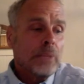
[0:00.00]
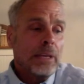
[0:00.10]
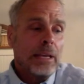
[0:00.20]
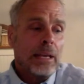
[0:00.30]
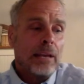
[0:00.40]

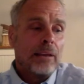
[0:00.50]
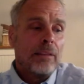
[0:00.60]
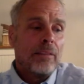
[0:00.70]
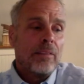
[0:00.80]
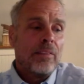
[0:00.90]
and
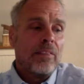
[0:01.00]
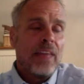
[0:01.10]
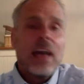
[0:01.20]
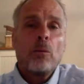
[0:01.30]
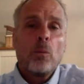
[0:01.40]

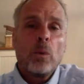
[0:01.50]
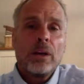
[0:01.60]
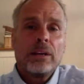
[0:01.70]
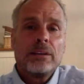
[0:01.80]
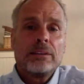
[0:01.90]
that
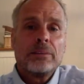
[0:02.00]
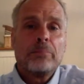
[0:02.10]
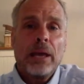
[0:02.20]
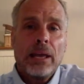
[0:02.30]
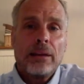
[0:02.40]
would
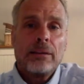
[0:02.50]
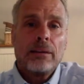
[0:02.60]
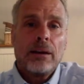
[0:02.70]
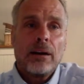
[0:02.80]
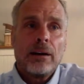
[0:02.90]
depend
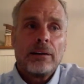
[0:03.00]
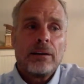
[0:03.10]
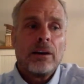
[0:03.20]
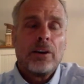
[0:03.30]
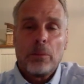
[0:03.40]
on
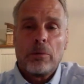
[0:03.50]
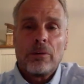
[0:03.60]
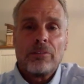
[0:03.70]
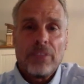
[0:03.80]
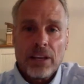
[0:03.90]
a number
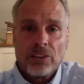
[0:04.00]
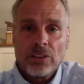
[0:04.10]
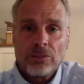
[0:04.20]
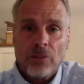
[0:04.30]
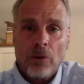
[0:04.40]
of things
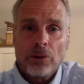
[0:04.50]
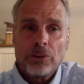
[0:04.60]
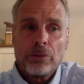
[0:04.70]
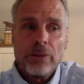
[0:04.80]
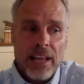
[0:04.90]
as far as
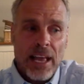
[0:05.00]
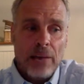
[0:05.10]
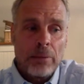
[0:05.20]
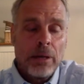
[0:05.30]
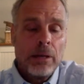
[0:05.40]
the rehab.
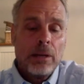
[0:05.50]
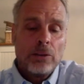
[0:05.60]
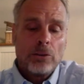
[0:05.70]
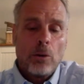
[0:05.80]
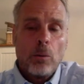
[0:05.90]

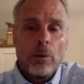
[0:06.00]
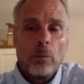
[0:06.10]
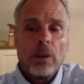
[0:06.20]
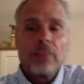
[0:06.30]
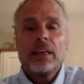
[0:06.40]
So when
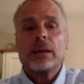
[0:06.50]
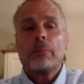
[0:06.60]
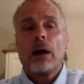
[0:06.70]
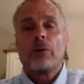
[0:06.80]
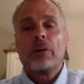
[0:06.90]
we think
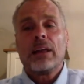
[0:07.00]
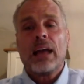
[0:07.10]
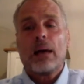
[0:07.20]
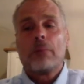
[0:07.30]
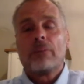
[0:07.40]
about
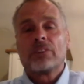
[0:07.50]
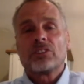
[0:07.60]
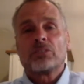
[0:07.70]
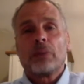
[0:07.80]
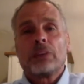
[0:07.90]
rehab of a
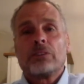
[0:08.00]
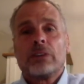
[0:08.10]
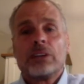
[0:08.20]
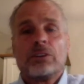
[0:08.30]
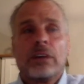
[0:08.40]
suspensory
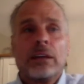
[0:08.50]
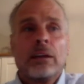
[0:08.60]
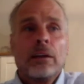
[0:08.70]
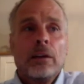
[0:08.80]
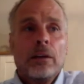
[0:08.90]
injury,
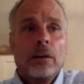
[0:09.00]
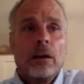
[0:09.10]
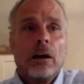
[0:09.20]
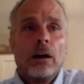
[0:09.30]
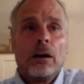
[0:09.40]

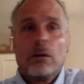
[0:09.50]
uh,